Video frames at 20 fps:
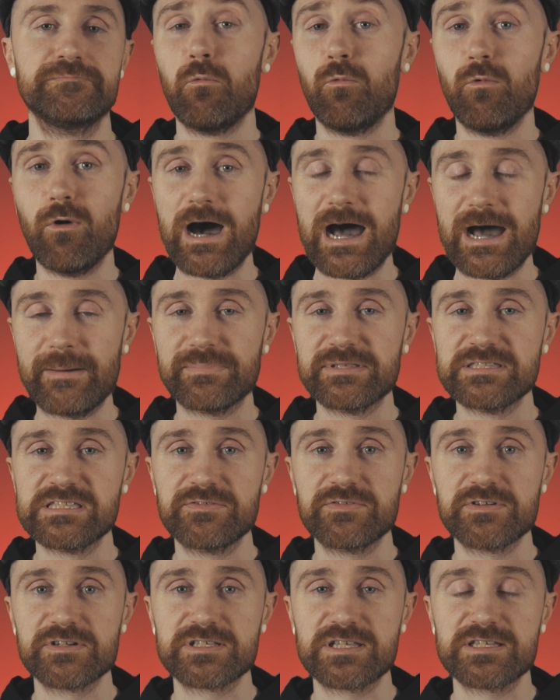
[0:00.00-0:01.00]
What happens
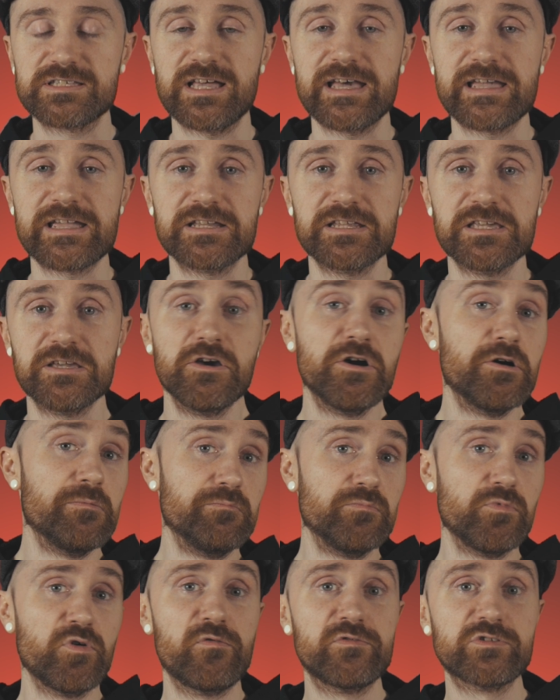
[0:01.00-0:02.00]
if your society
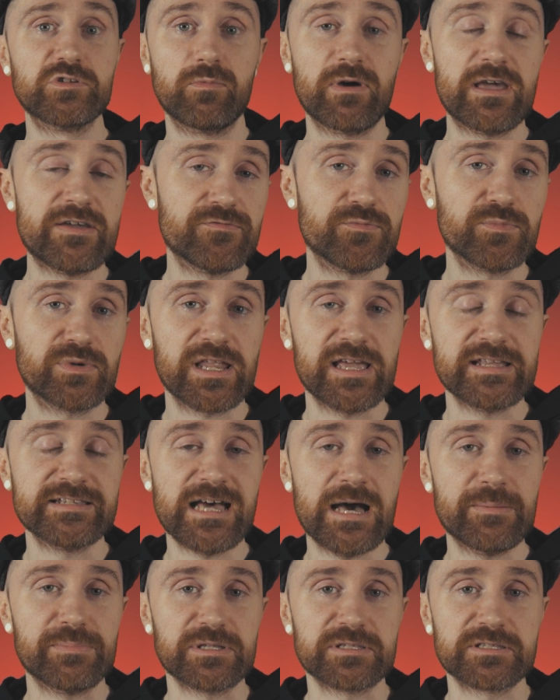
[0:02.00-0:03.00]
moves away from clay
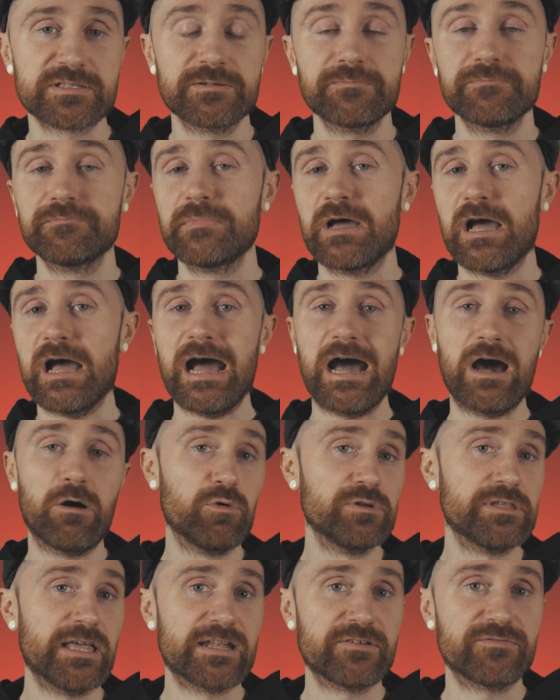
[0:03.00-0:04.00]
tablets? How
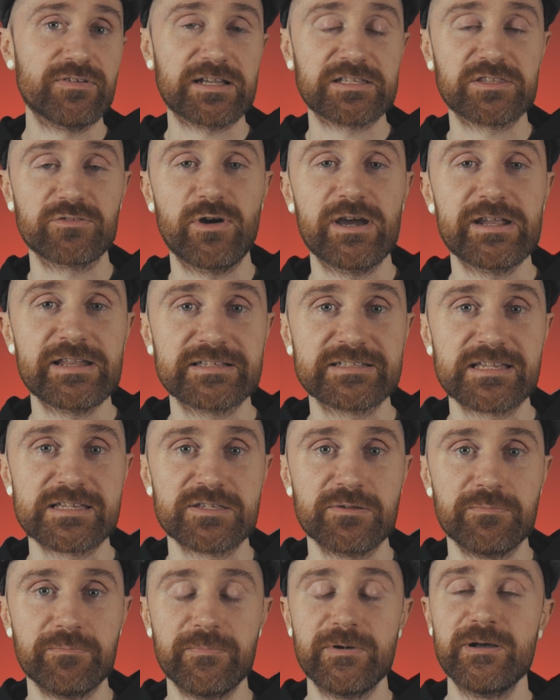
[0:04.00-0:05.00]
would that affect the writing
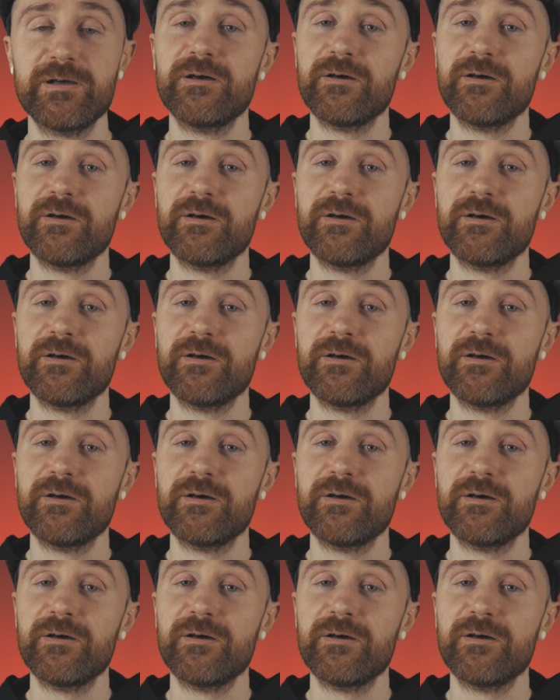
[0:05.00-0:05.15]
system?